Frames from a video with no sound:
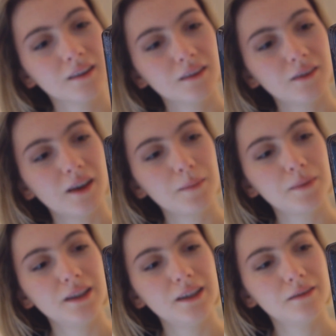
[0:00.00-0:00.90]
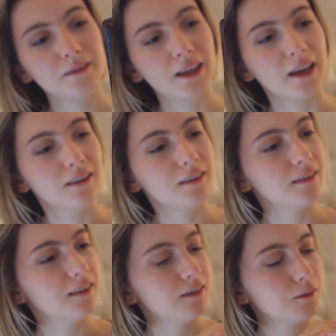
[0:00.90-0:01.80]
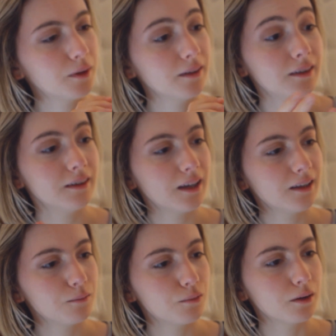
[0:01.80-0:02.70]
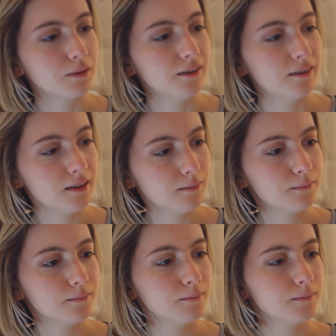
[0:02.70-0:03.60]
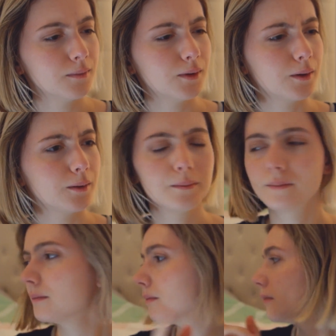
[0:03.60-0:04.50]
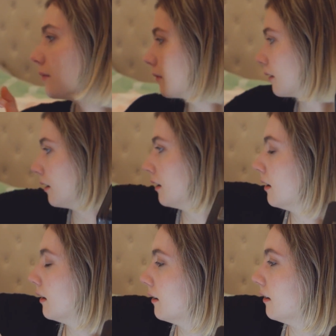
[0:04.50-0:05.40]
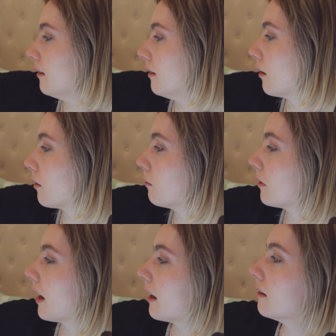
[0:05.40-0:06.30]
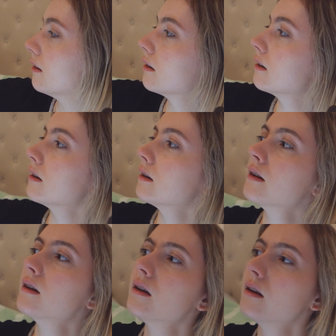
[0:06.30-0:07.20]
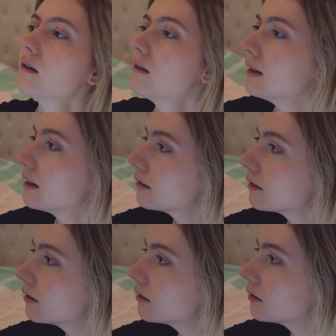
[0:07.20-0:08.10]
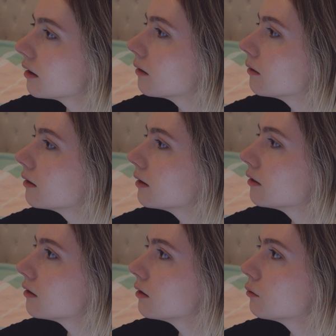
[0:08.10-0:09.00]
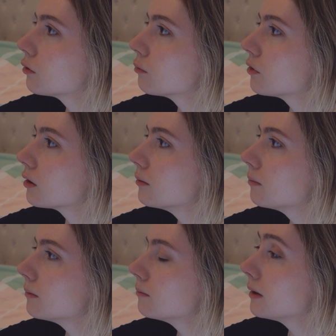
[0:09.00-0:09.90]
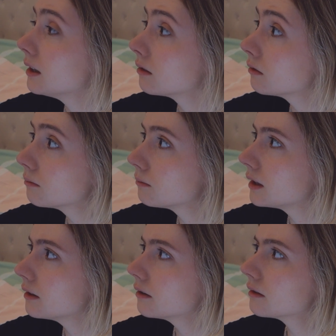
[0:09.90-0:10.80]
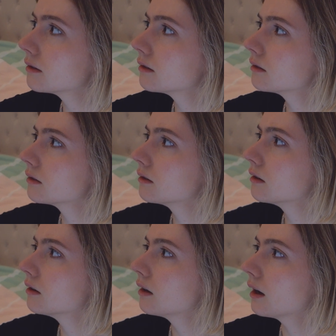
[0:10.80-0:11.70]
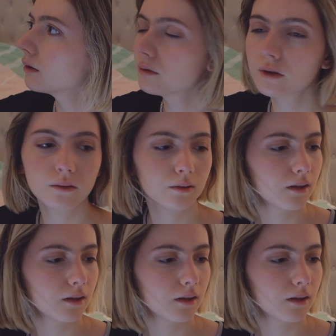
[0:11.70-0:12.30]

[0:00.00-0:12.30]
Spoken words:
So I believe, yeah, it's a 620 again, Brownie C. So did the other one had a letter? No, it was a Brownie pliant. I don't know.